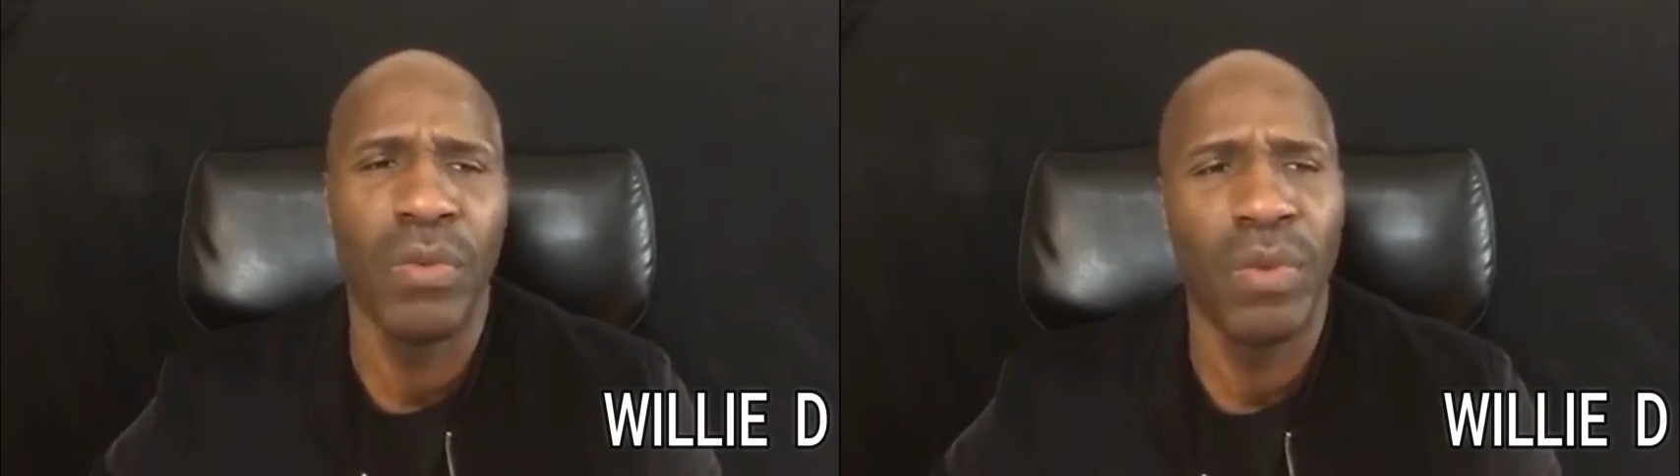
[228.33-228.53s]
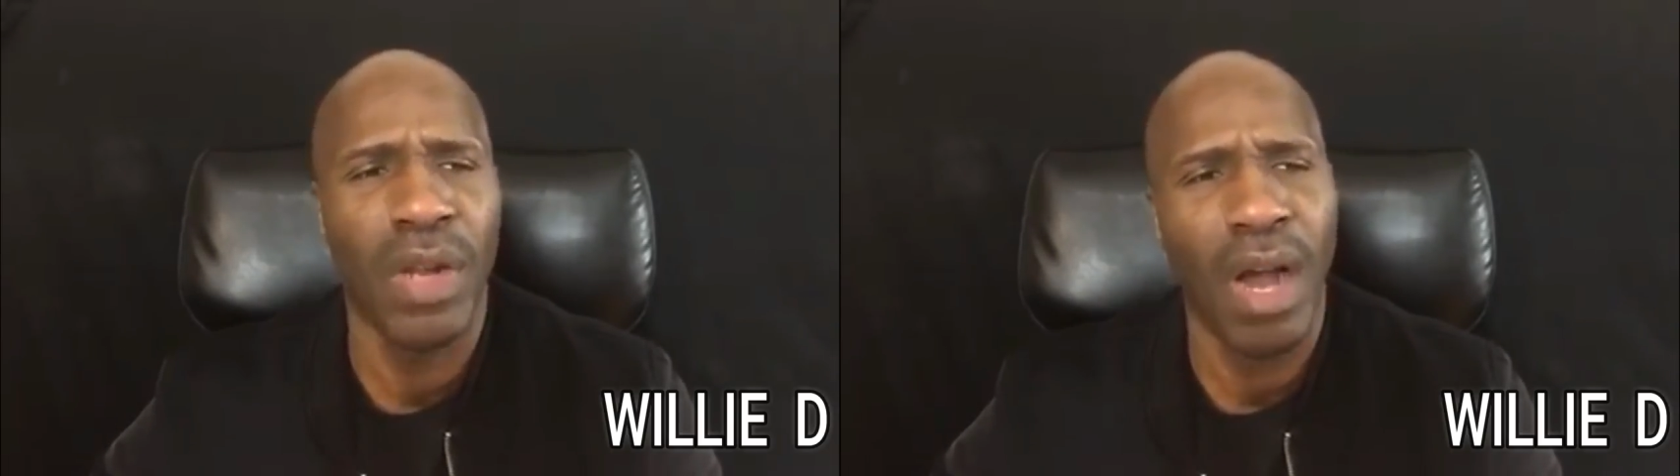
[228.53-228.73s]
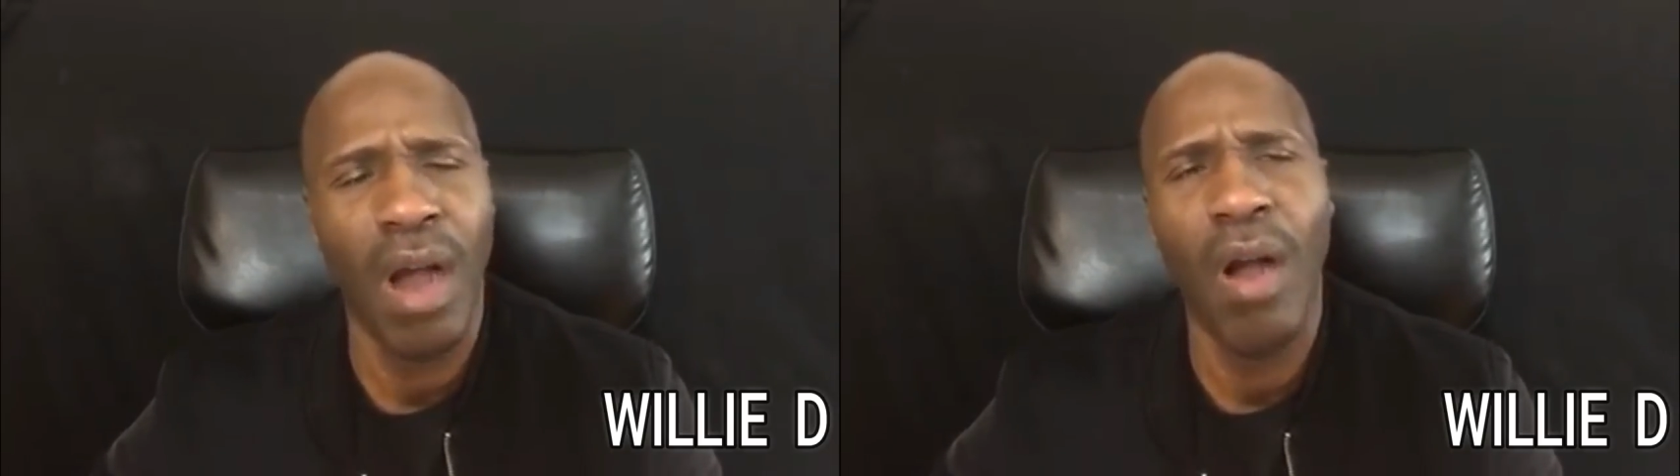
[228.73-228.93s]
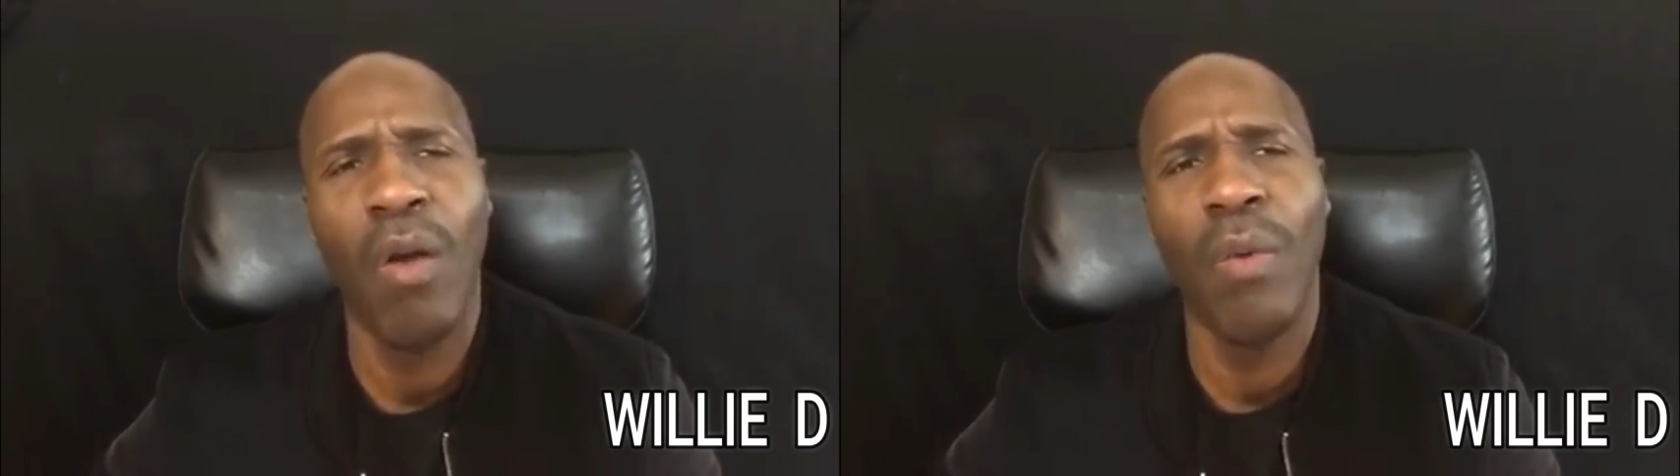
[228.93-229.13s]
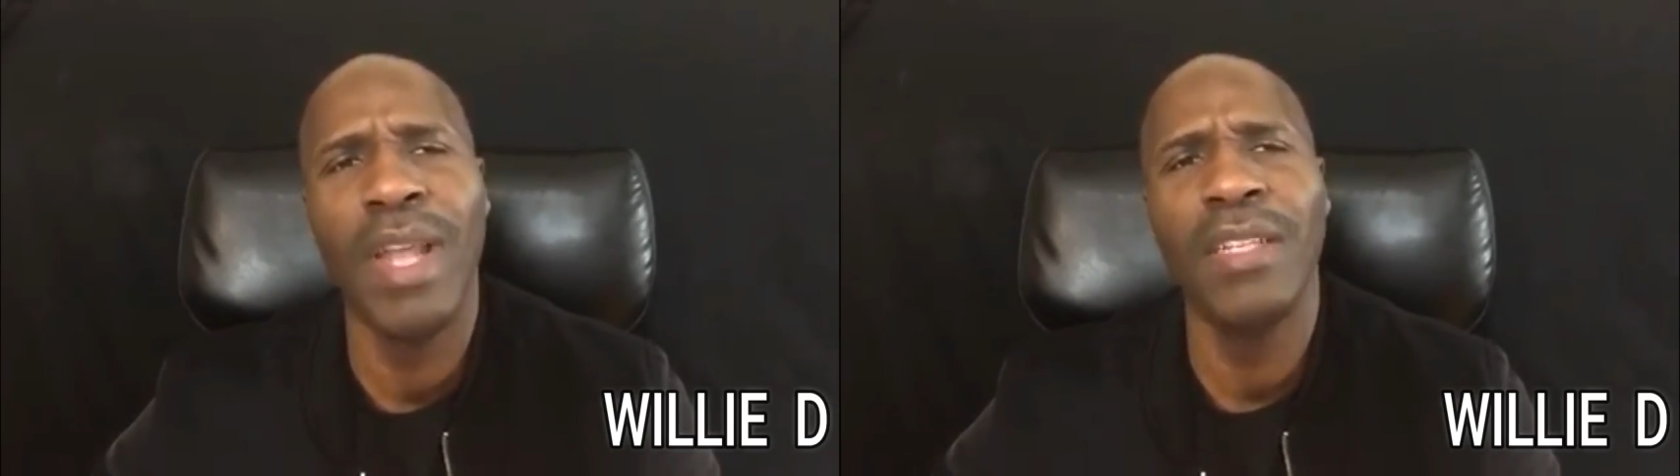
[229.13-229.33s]
would
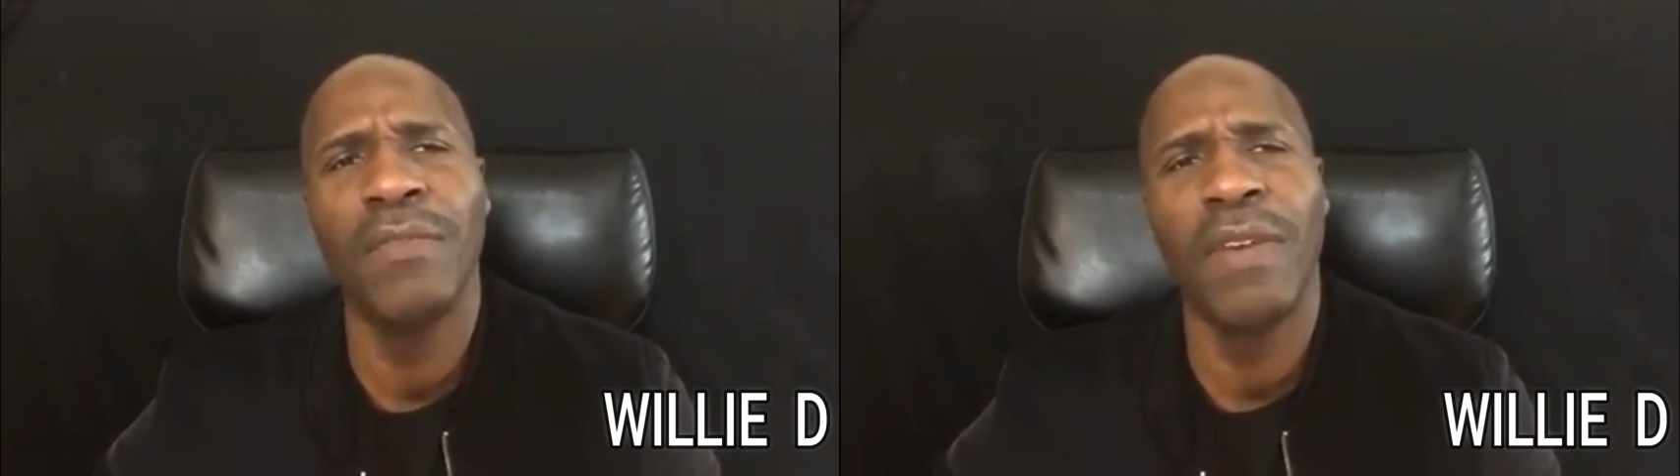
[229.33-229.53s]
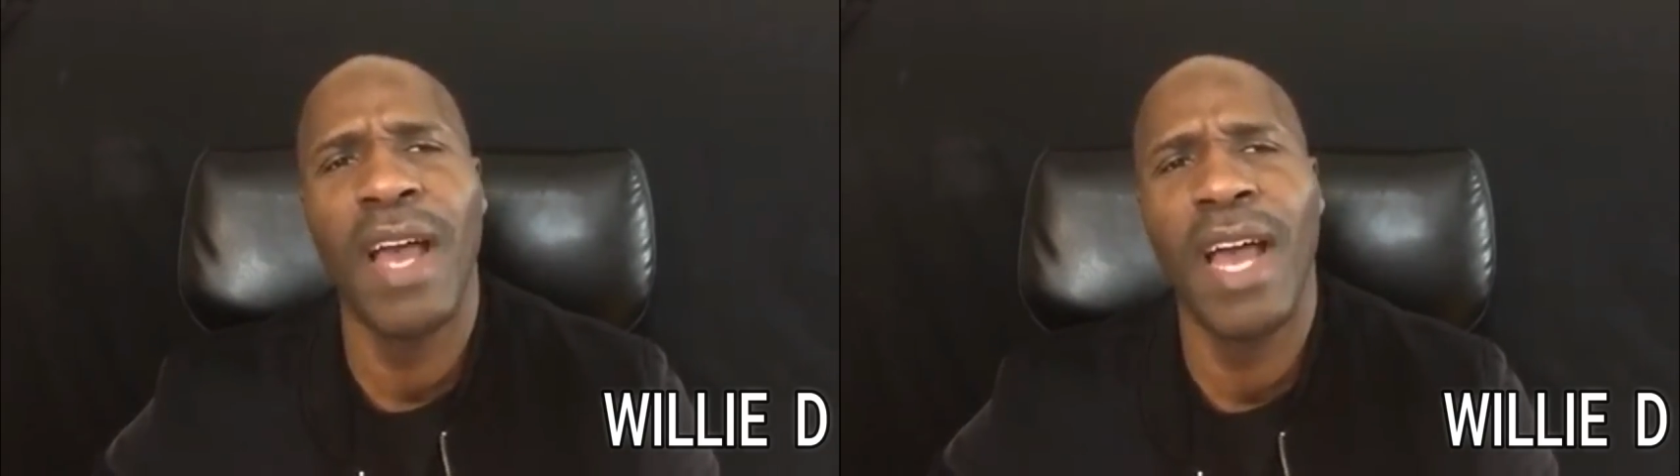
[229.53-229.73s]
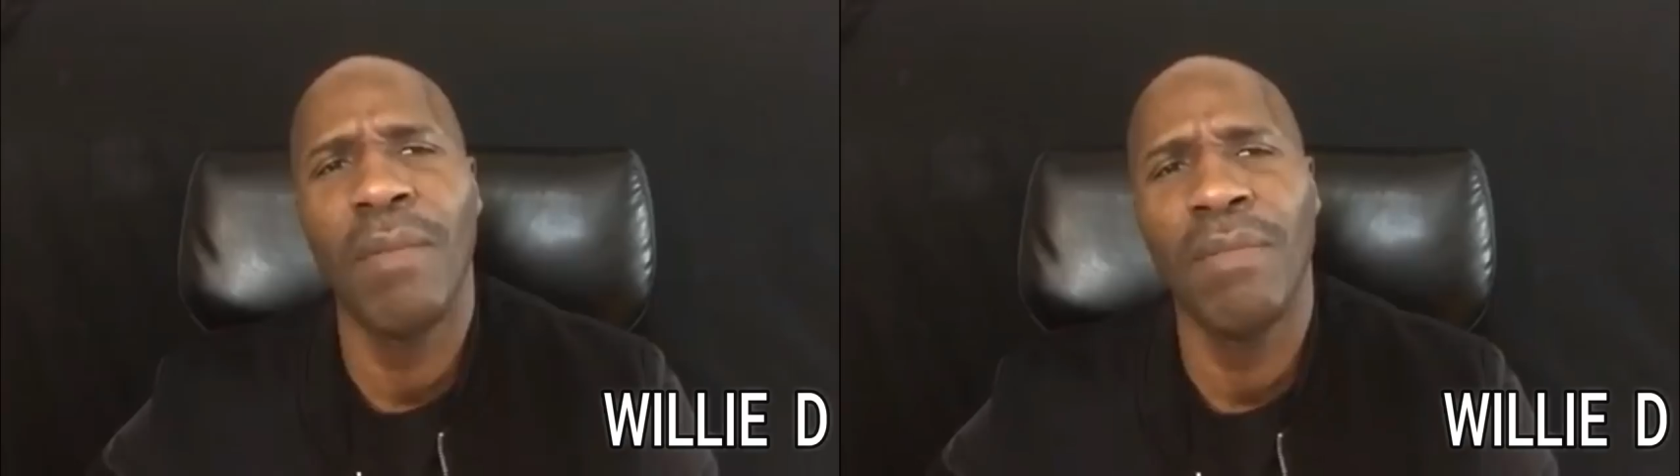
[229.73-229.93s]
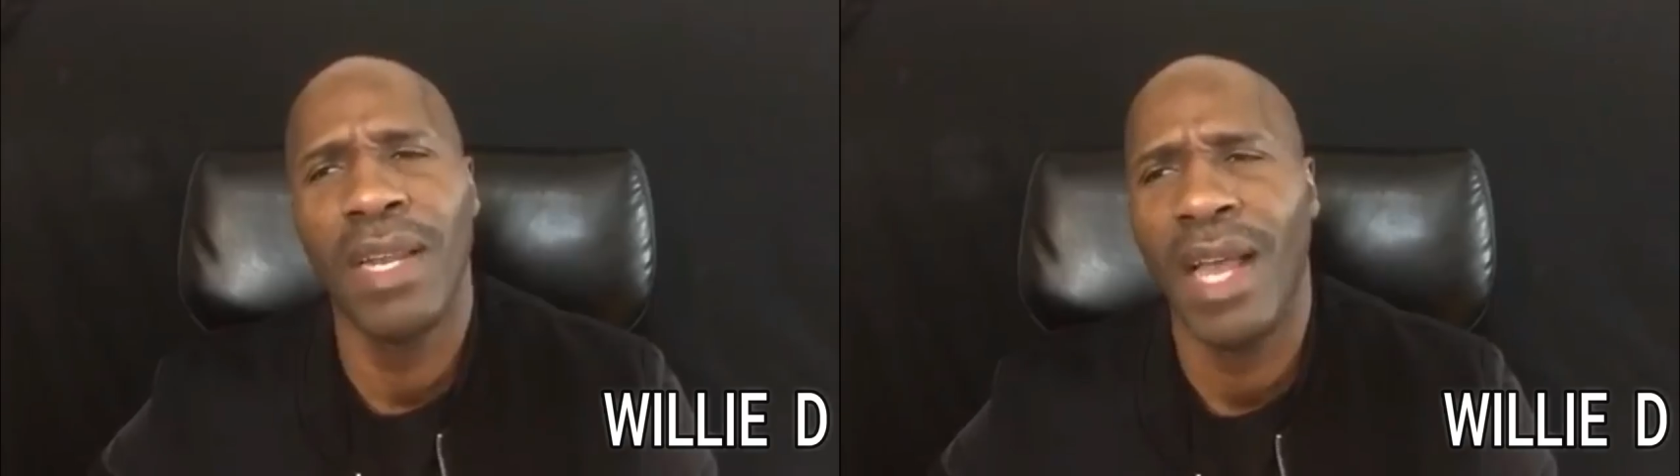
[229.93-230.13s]
always find money.